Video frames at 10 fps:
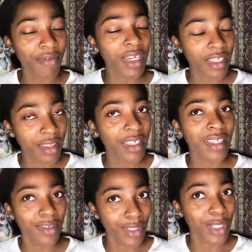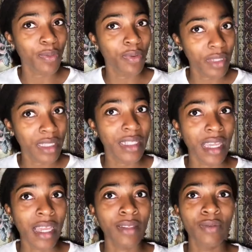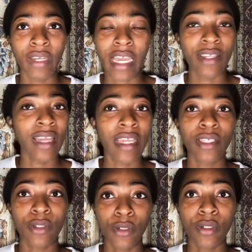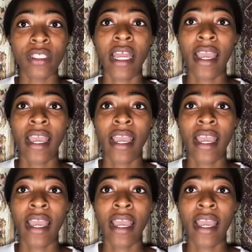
really think there was a Prince there, whether you like it or not.